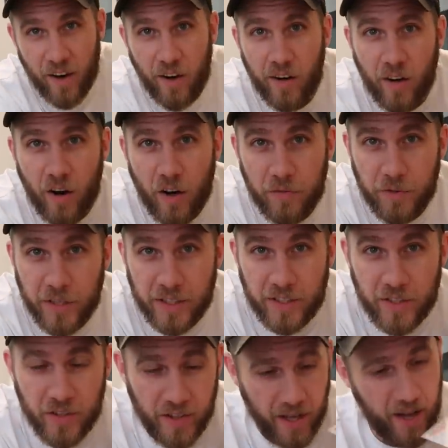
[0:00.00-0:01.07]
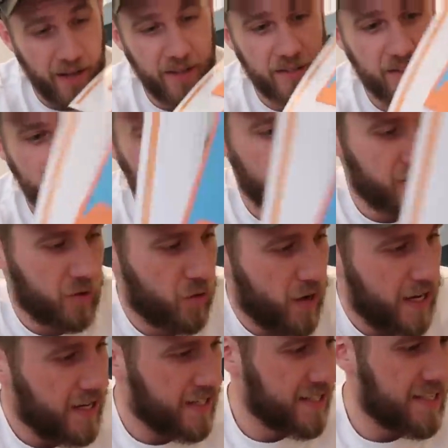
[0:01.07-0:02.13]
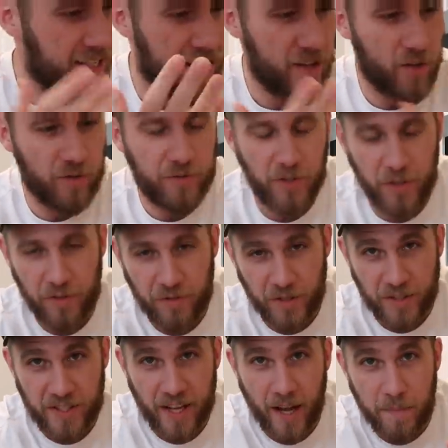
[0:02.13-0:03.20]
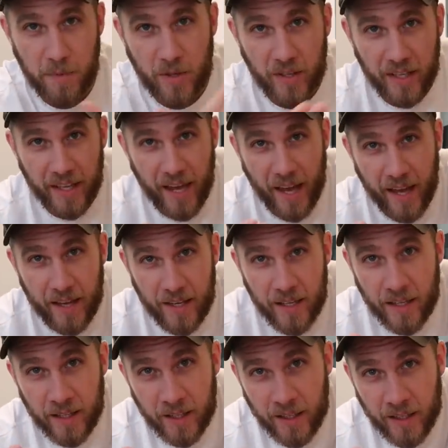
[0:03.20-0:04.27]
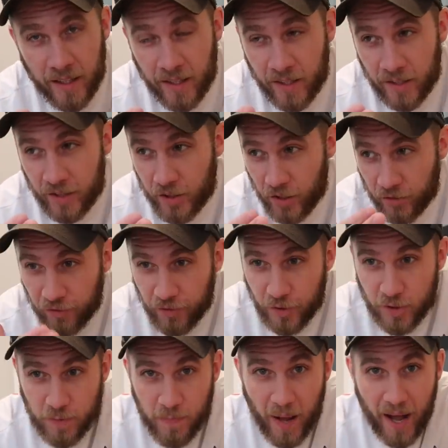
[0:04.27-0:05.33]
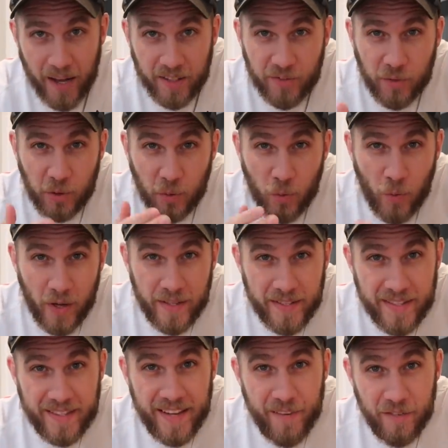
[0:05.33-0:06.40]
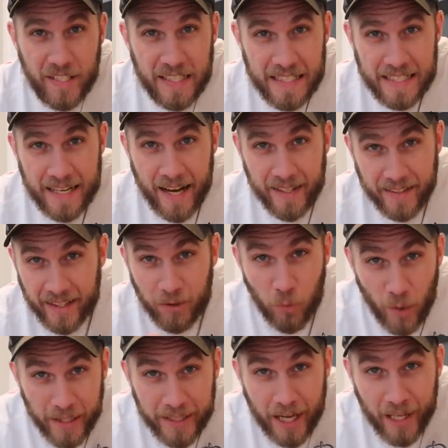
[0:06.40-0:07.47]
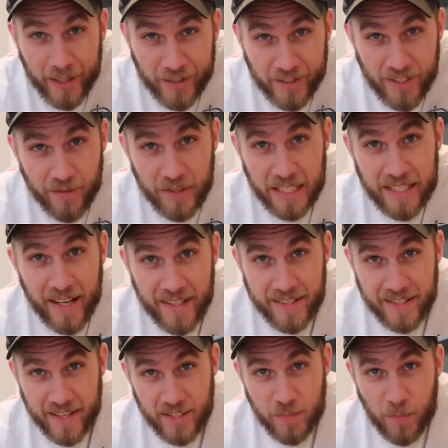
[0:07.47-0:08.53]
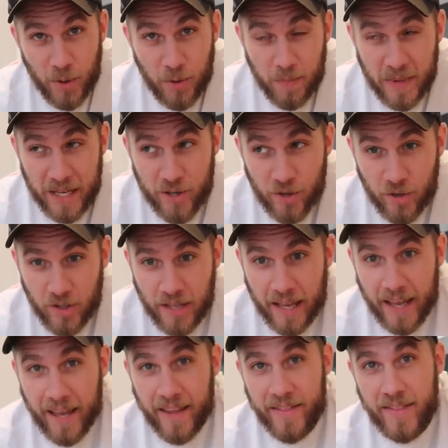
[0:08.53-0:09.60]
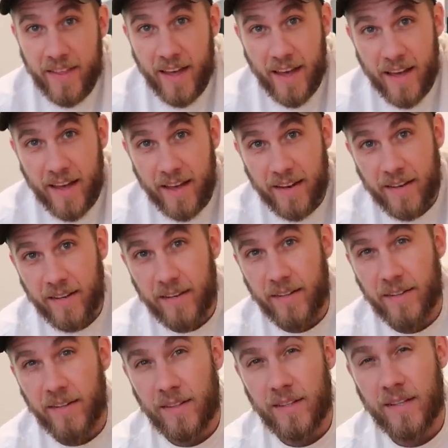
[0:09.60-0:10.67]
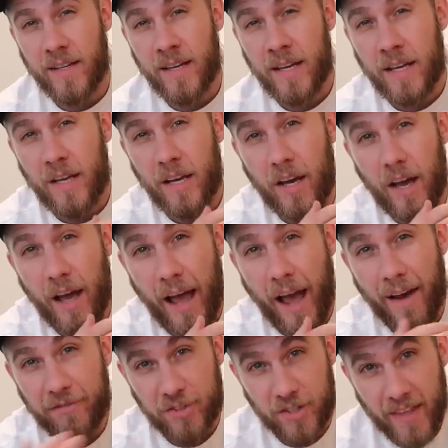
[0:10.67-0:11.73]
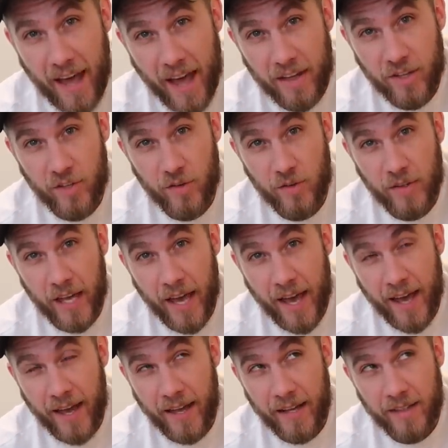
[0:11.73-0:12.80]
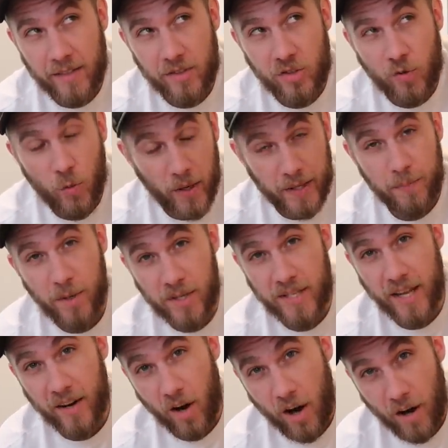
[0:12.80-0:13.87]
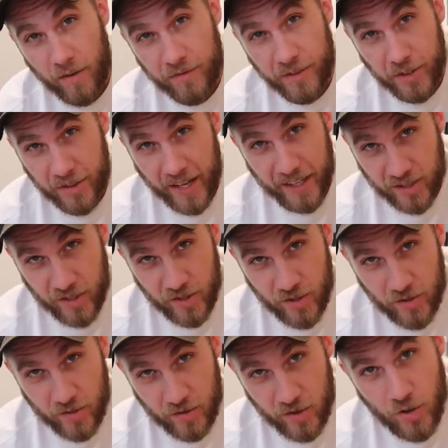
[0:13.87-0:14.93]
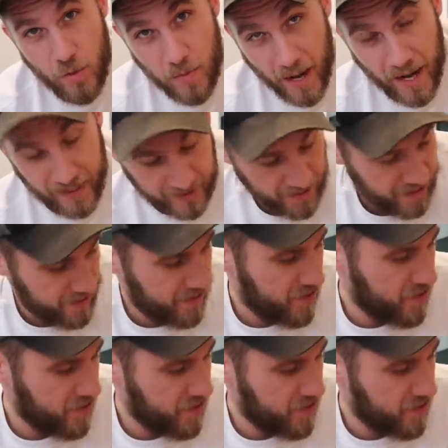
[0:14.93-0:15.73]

are offering to you guys a great deal for your first time. You can get your first box for $1.79, like $1.79 per meal and then after that you get 20% off your next two boxes